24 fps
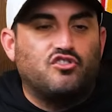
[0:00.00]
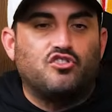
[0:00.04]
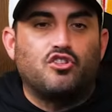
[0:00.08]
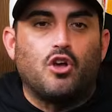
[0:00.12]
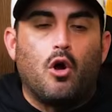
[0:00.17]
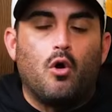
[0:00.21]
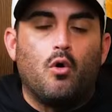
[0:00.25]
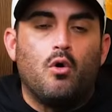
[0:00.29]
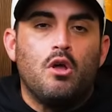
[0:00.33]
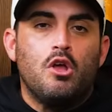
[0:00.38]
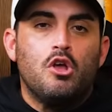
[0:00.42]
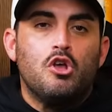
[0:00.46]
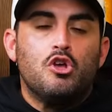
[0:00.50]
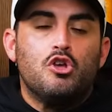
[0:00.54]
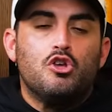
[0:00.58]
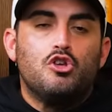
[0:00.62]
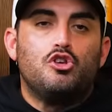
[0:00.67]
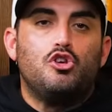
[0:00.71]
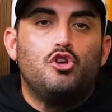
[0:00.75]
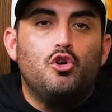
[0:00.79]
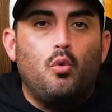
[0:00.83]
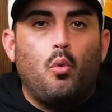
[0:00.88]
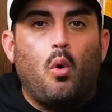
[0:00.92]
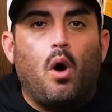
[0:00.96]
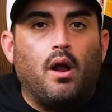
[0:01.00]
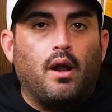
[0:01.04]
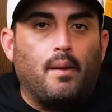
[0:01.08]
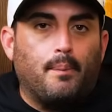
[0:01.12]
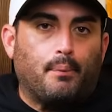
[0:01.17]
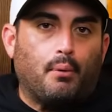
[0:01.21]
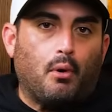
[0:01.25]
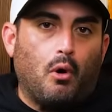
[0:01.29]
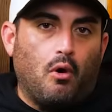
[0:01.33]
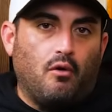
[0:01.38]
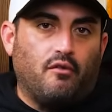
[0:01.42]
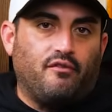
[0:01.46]
So you want a
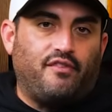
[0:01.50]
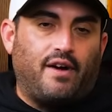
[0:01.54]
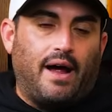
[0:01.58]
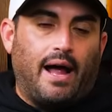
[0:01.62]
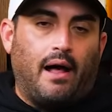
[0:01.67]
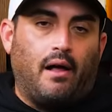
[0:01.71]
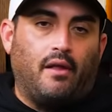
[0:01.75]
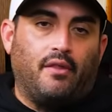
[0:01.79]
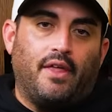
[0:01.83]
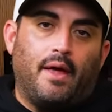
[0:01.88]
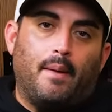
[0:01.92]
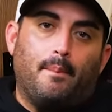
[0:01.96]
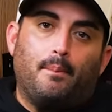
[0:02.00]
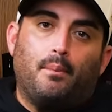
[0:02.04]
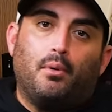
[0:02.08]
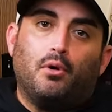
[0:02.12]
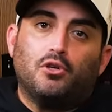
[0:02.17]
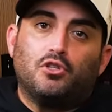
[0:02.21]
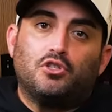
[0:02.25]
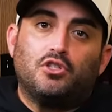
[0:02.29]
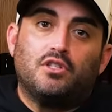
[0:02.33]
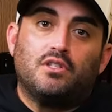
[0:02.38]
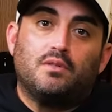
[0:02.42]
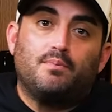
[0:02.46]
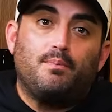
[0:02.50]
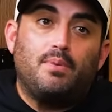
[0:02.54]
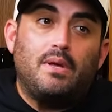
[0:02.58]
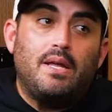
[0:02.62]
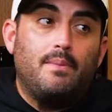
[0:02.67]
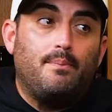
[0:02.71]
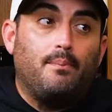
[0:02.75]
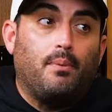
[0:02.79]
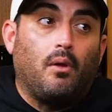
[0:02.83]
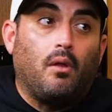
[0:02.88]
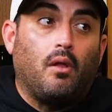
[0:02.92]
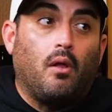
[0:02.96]
profile that pushes
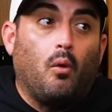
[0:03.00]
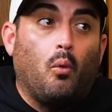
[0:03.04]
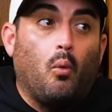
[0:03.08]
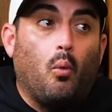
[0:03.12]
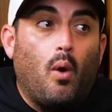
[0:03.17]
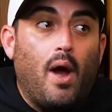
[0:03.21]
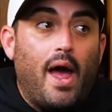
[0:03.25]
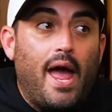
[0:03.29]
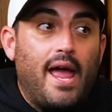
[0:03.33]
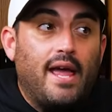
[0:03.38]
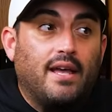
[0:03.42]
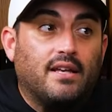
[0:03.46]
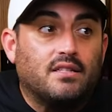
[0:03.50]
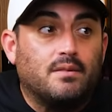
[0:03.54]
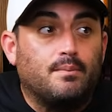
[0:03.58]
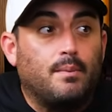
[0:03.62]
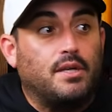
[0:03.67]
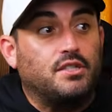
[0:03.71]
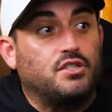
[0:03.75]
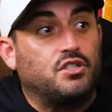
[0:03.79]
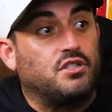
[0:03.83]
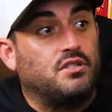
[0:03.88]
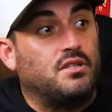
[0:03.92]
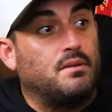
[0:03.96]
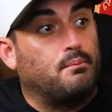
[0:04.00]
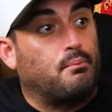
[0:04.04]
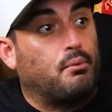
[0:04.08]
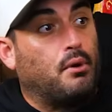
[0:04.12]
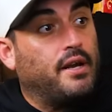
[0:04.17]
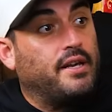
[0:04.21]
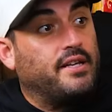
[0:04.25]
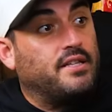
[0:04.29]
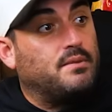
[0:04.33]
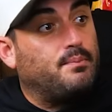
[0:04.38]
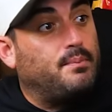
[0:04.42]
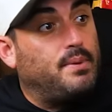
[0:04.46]
people away as much as it
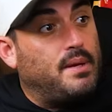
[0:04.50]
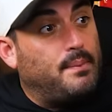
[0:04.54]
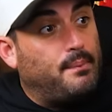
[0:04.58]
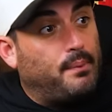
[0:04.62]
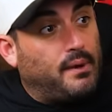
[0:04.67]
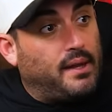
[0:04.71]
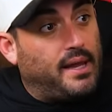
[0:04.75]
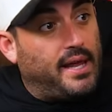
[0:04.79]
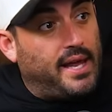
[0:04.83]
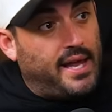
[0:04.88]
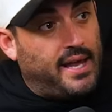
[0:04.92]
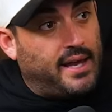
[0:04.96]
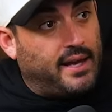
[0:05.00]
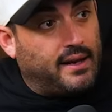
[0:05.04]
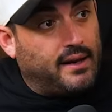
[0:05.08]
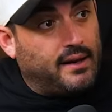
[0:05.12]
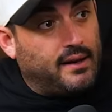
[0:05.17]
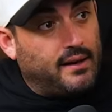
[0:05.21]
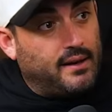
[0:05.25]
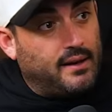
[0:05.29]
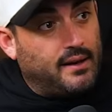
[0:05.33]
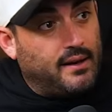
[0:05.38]
brings people in.